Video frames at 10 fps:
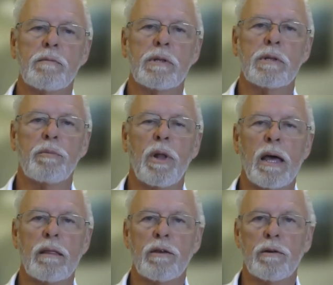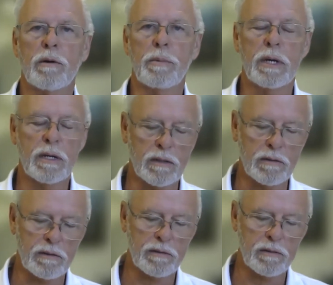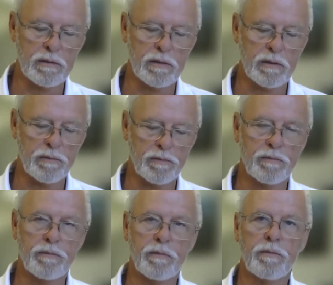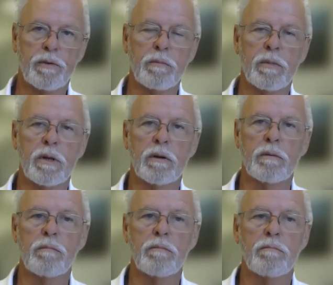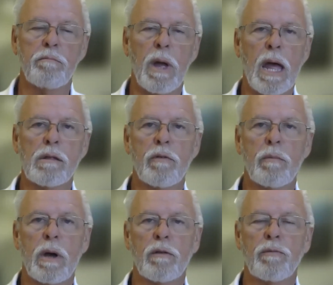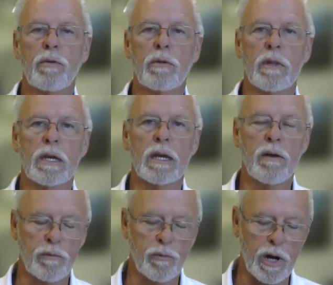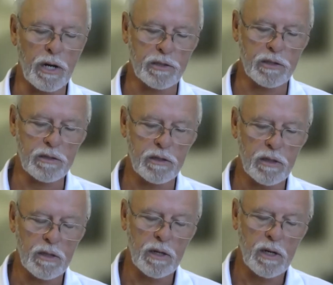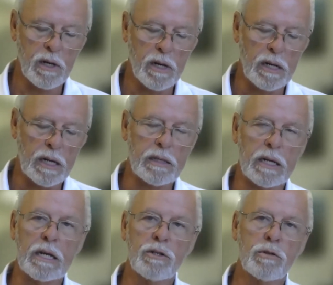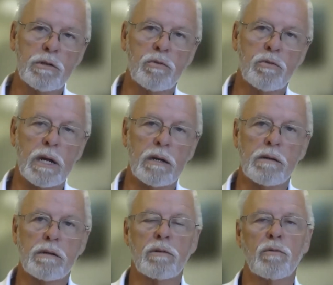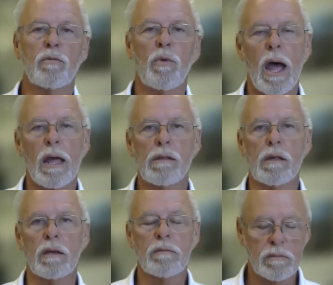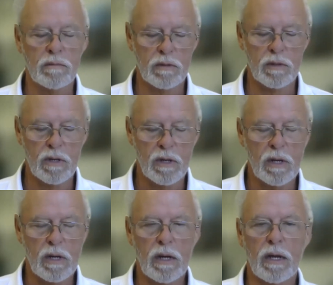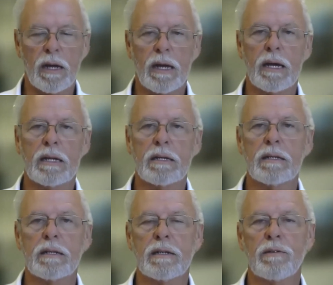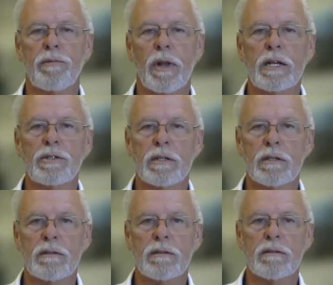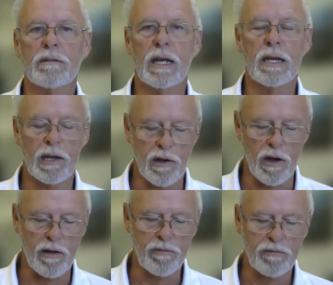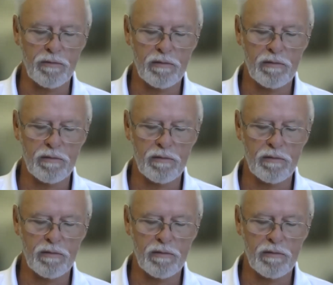supply the Europeans from their massive amount of fuel that they get from Russia, and the interest rates rising, and inflation taking off,